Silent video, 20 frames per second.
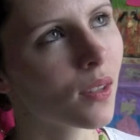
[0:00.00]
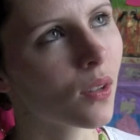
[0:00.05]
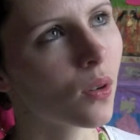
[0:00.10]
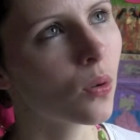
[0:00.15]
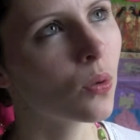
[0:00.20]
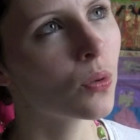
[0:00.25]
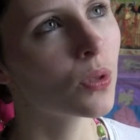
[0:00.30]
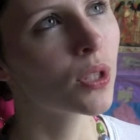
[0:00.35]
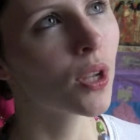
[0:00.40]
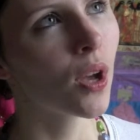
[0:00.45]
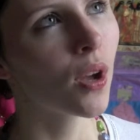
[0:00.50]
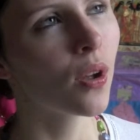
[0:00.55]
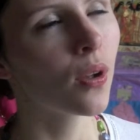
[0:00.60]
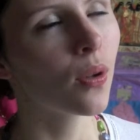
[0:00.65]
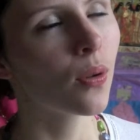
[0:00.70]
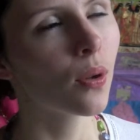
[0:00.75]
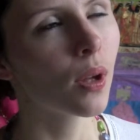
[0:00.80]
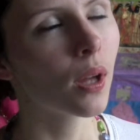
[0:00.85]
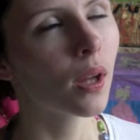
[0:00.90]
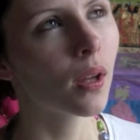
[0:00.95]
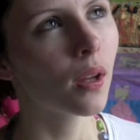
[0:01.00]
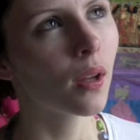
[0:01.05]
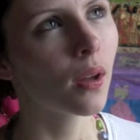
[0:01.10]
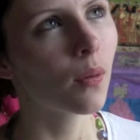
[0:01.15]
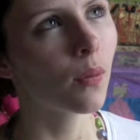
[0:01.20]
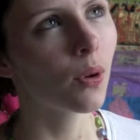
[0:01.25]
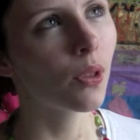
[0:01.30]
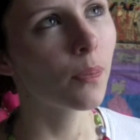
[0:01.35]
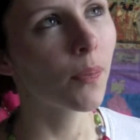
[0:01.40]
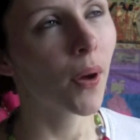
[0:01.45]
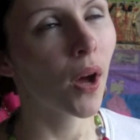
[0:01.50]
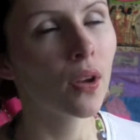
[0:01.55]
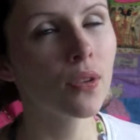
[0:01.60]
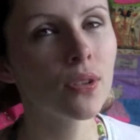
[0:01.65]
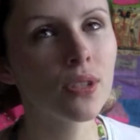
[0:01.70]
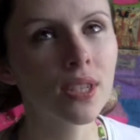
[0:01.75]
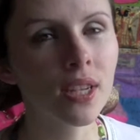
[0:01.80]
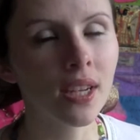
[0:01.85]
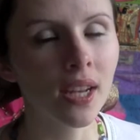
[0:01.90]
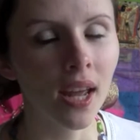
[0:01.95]
Also with
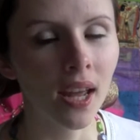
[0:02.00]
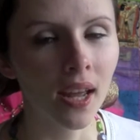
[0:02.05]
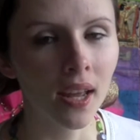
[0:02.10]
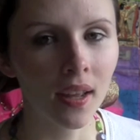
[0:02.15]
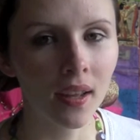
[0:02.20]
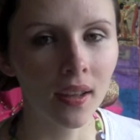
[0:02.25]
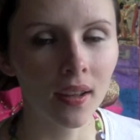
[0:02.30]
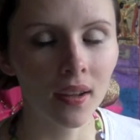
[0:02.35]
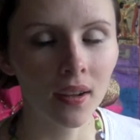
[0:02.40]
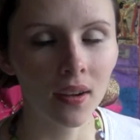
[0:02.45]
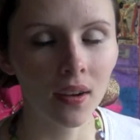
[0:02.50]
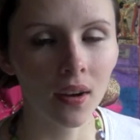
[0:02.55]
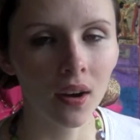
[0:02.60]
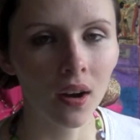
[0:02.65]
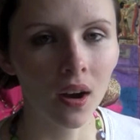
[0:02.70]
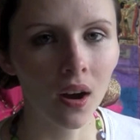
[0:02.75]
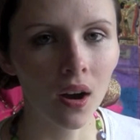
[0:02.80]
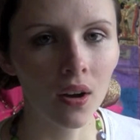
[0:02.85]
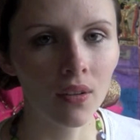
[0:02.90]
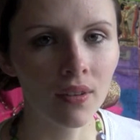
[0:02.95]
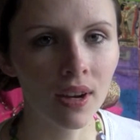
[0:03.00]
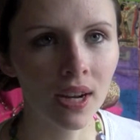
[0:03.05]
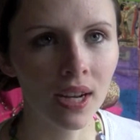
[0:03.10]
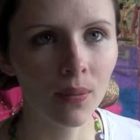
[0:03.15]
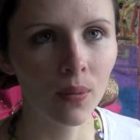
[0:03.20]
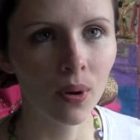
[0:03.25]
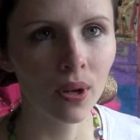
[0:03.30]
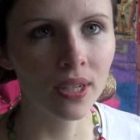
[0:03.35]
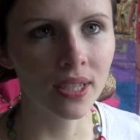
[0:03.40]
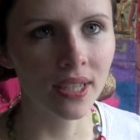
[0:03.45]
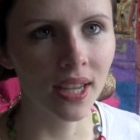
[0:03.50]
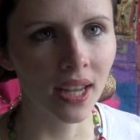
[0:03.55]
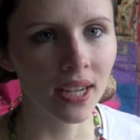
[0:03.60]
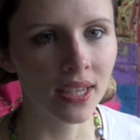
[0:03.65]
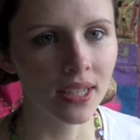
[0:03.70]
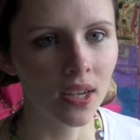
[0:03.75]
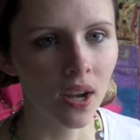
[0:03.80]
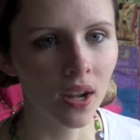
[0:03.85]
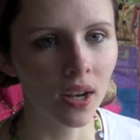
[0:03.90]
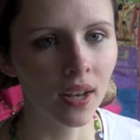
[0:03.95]
posting it, I really wanted to get
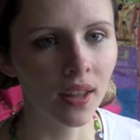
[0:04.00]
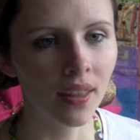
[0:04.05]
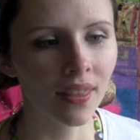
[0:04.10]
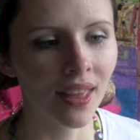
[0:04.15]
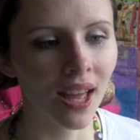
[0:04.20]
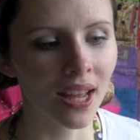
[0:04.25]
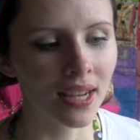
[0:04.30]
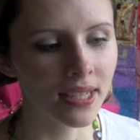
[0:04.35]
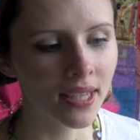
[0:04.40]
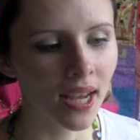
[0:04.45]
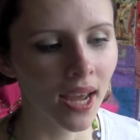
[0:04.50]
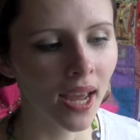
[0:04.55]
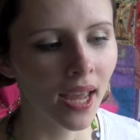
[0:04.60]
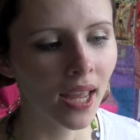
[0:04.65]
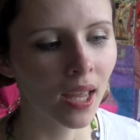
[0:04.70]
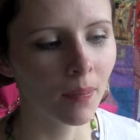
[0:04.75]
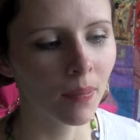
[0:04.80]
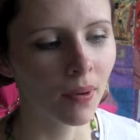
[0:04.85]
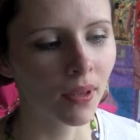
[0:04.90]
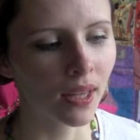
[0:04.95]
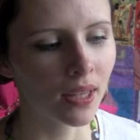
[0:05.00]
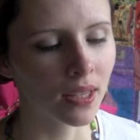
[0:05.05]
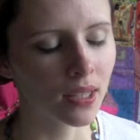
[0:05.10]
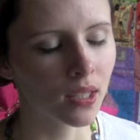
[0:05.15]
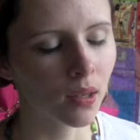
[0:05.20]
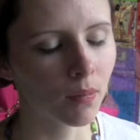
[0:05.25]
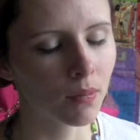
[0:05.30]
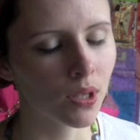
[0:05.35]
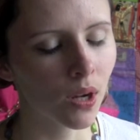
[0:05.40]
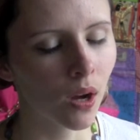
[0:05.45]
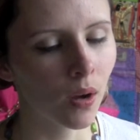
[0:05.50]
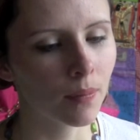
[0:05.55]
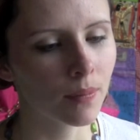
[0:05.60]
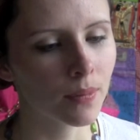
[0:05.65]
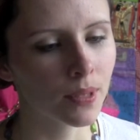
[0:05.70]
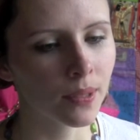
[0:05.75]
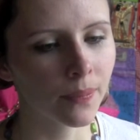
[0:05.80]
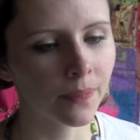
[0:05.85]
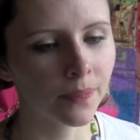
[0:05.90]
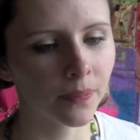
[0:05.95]
it done that day, but then
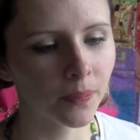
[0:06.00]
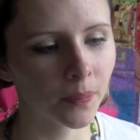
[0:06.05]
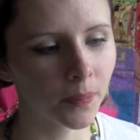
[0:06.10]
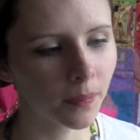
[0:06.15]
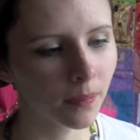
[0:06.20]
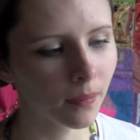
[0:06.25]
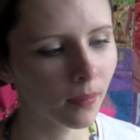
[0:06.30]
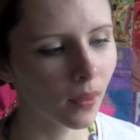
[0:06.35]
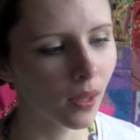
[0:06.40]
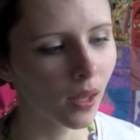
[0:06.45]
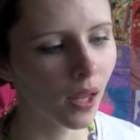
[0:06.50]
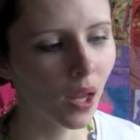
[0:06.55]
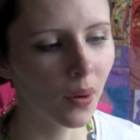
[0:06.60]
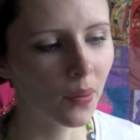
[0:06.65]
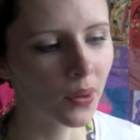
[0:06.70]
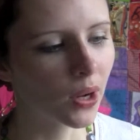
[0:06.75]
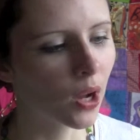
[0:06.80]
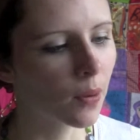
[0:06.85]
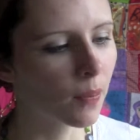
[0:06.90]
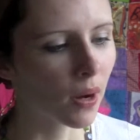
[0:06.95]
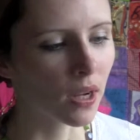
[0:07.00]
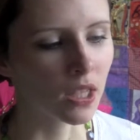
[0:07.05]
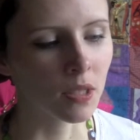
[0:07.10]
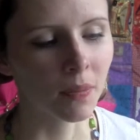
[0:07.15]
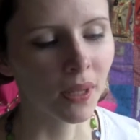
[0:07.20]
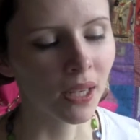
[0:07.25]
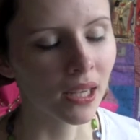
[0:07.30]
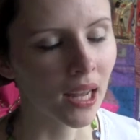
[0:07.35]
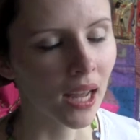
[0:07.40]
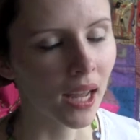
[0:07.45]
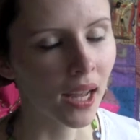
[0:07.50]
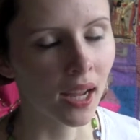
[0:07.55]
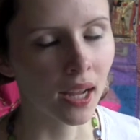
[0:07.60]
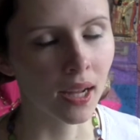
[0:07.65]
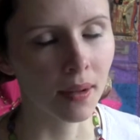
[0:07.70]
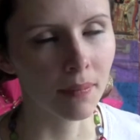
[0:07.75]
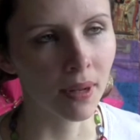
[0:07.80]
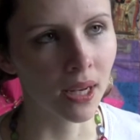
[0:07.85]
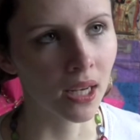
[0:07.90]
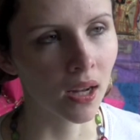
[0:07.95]
sometimes it will go past midnight
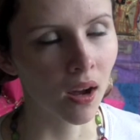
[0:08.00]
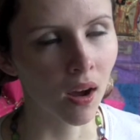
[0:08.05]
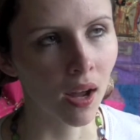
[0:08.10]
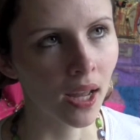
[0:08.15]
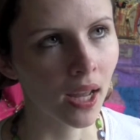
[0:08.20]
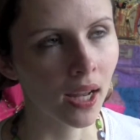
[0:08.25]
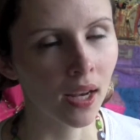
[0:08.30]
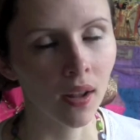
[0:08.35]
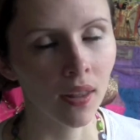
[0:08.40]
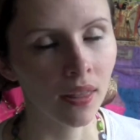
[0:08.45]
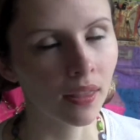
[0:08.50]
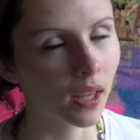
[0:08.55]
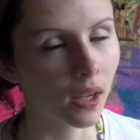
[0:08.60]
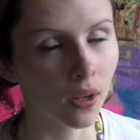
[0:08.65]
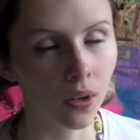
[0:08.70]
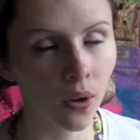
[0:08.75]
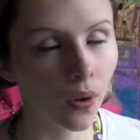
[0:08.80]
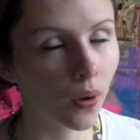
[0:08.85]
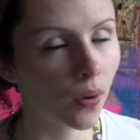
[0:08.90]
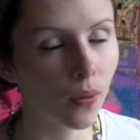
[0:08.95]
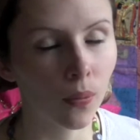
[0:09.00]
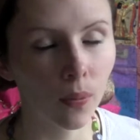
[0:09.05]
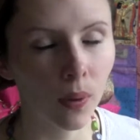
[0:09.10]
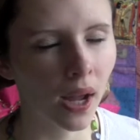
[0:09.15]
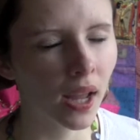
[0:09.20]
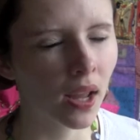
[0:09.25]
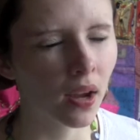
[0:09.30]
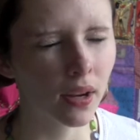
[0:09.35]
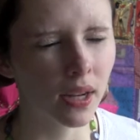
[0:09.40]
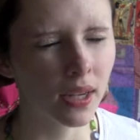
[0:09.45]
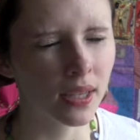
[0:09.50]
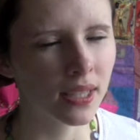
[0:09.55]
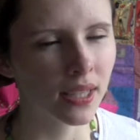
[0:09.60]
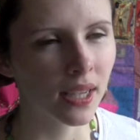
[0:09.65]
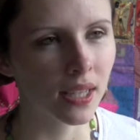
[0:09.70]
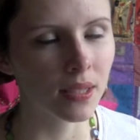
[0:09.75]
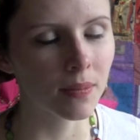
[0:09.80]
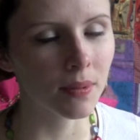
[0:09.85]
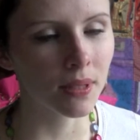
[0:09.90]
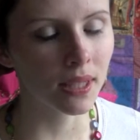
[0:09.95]
and I think, no way, I need to
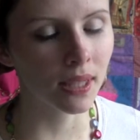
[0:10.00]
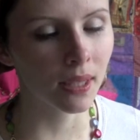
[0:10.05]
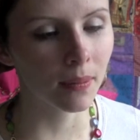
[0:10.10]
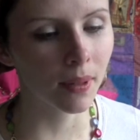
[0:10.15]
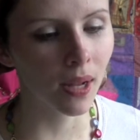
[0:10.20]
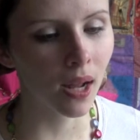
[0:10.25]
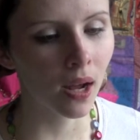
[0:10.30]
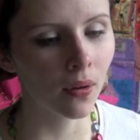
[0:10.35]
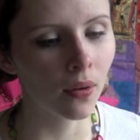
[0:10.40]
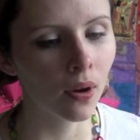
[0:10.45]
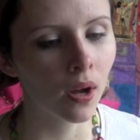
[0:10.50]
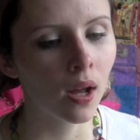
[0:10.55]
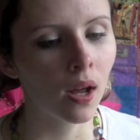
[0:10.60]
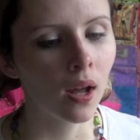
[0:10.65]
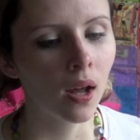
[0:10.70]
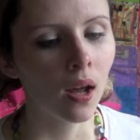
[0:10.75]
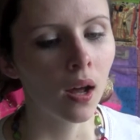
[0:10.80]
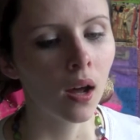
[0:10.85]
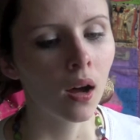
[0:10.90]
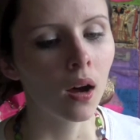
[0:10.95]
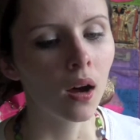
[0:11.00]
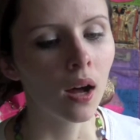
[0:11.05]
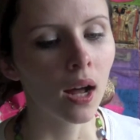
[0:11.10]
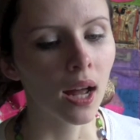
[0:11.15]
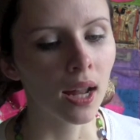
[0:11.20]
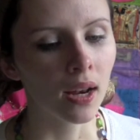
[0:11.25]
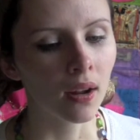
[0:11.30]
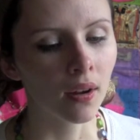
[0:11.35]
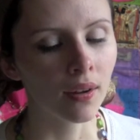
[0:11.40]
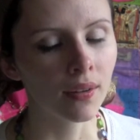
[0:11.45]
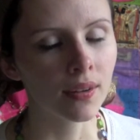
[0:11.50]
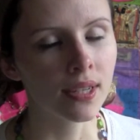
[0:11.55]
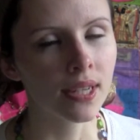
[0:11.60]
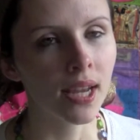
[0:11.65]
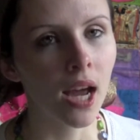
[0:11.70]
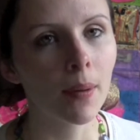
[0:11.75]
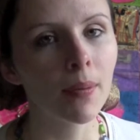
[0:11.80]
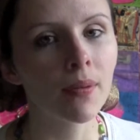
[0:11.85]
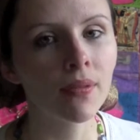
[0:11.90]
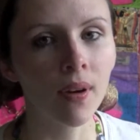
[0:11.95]
get some sleep now, and I'd
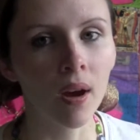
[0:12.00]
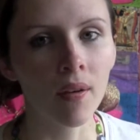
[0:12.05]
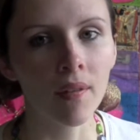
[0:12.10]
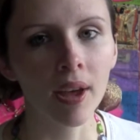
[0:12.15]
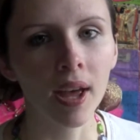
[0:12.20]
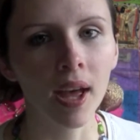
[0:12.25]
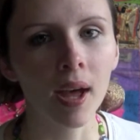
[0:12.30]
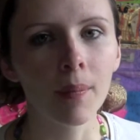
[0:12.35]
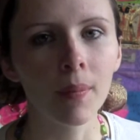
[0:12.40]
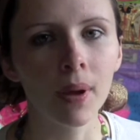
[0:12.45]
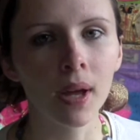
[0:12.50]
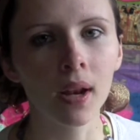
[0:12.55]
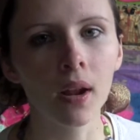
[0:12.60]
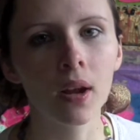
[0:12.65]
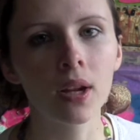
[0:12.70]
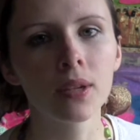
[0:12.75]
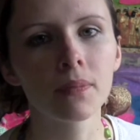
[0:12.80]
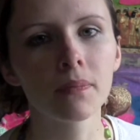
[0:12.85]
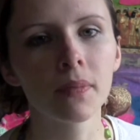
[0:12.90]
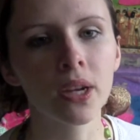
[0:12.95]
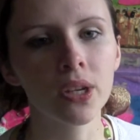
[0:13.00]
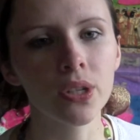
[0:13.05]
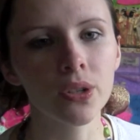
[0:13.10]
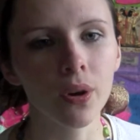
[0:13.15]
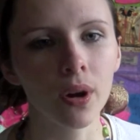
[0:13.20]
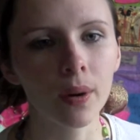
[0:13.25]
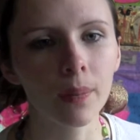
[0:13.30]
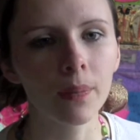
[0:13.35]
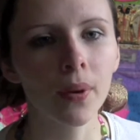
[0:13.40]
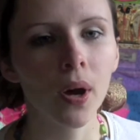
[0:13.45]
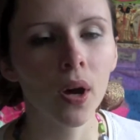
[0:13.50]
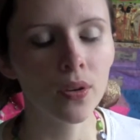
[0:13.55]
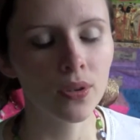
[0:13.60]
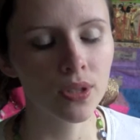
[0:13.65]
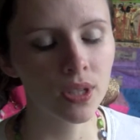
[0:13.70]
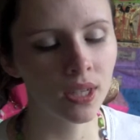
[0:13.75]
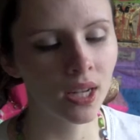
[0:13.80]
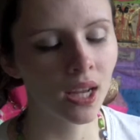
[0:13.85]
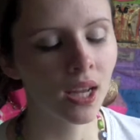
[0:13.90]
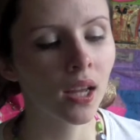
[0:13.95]
get up at 5 AM and I'd make sure I
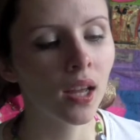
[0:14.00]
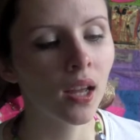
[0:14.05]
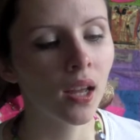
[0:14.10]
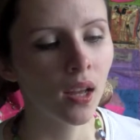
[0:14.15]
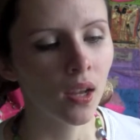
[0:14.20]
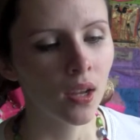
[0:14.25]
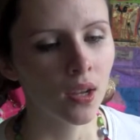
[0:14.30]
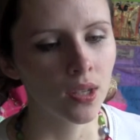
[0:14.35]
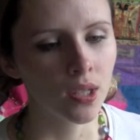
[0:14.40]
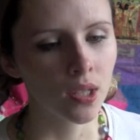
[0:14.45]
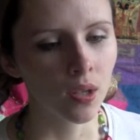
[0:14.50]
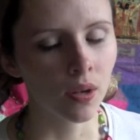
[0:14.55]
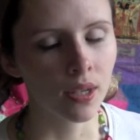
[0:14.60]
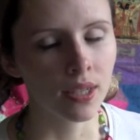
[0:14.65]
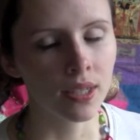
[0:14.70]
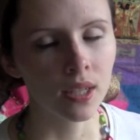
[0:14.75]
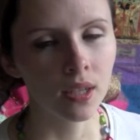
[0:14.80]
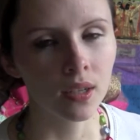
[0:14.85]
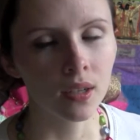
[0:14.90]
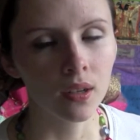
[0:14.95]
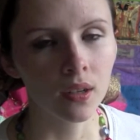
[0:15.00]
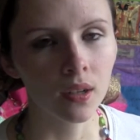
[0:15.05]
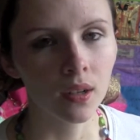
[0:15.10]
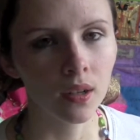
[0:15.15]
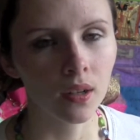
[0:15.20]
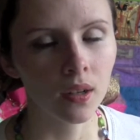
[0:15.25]
posted it so I didn't